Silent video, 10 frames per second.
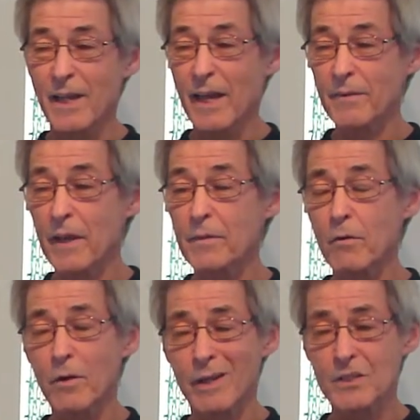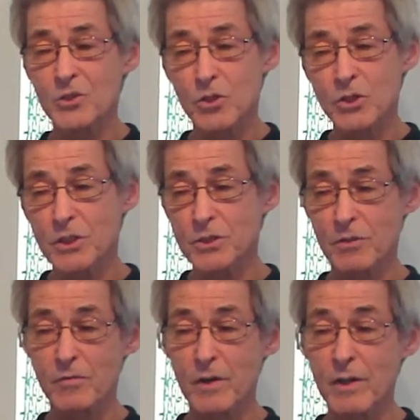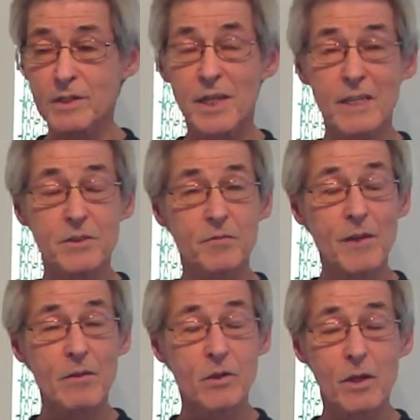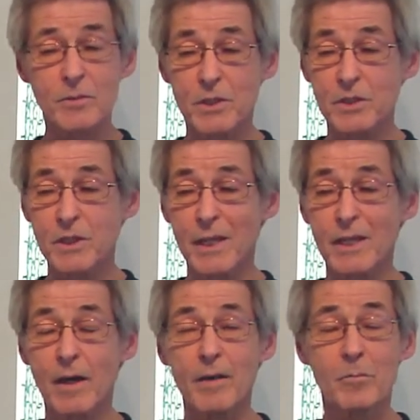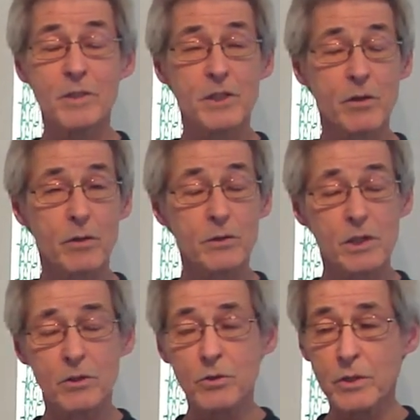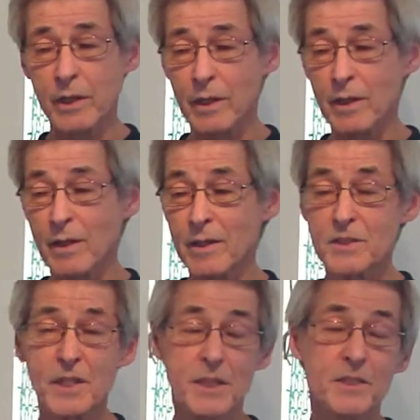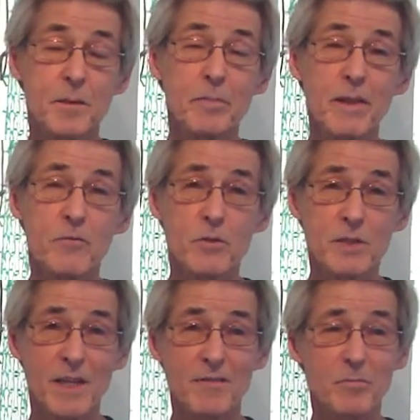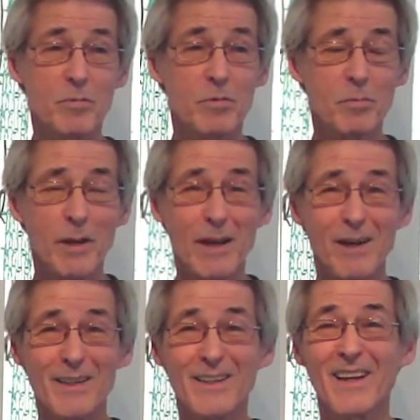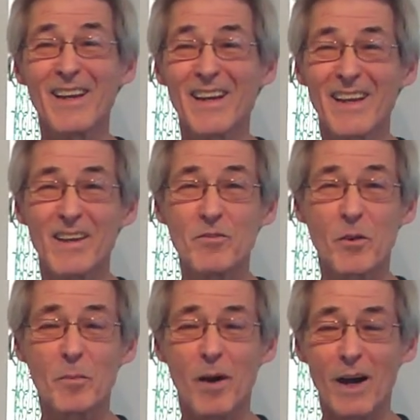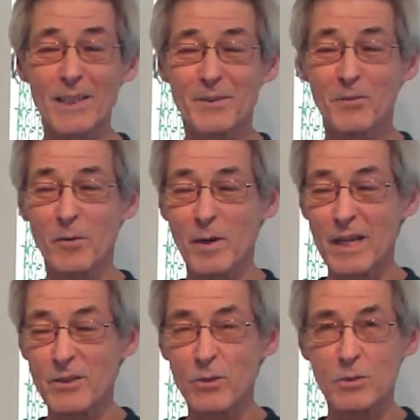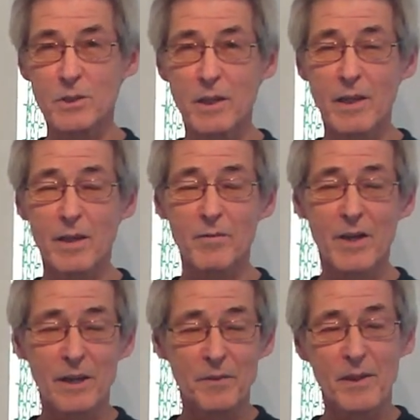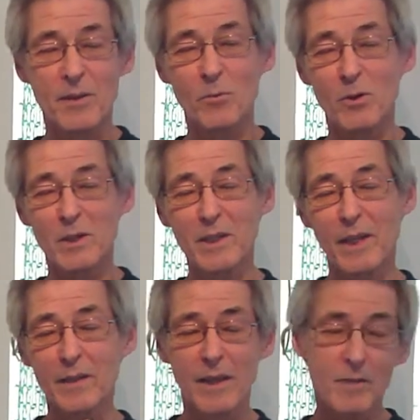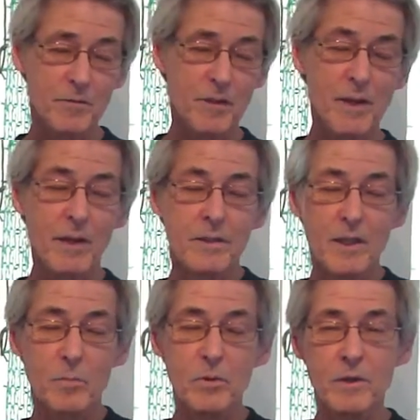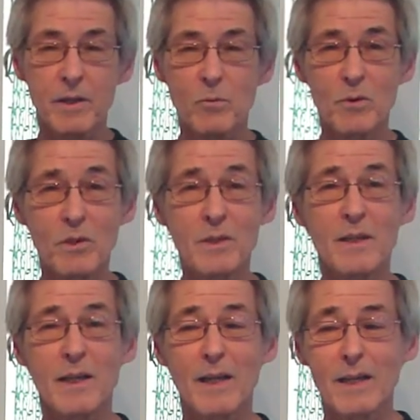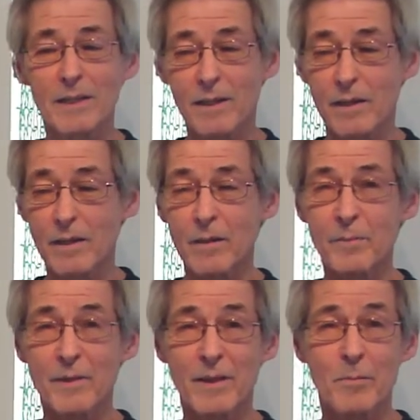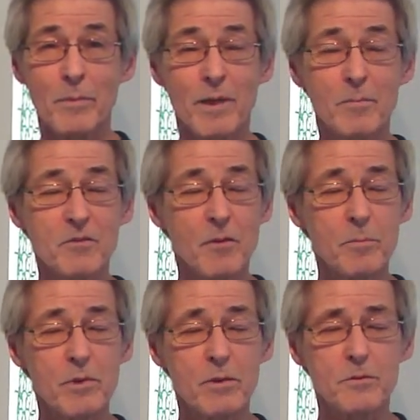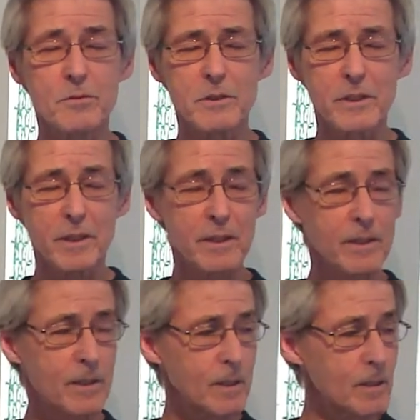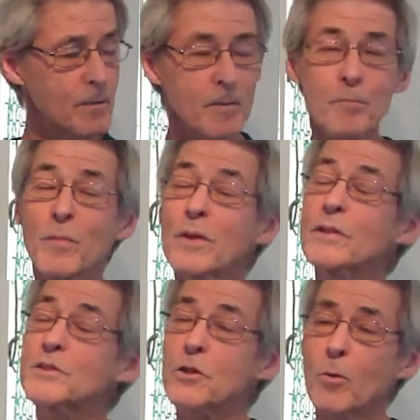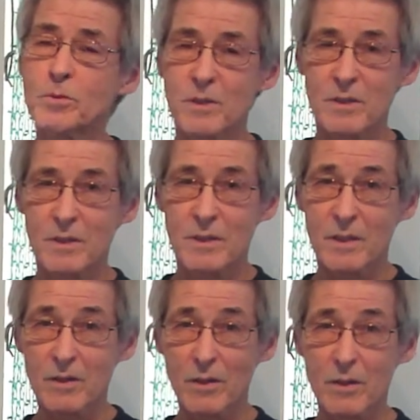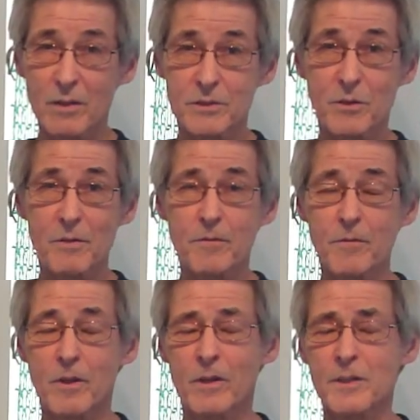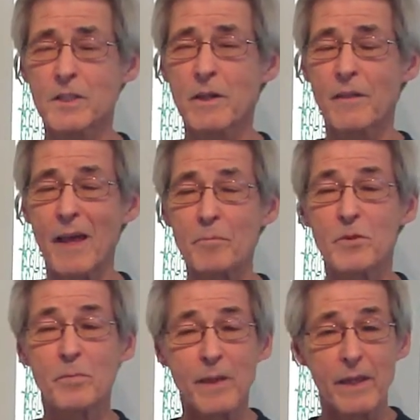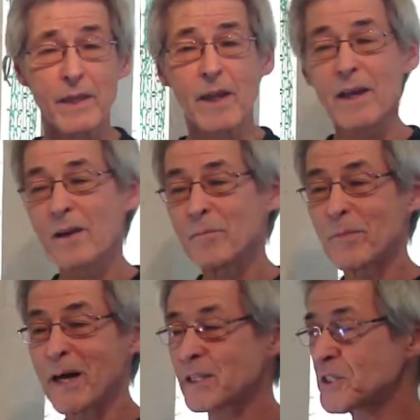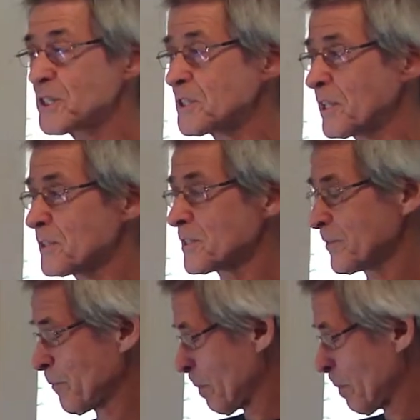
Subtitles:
And then there are insertions of various kinds of found objects and other materials, including sticks that beavers have prepared in Vermont for my use. They have cut the wood and they've nibbled the wood, and it becomes very beautifully sculpted along. So I consider them to be my assistants.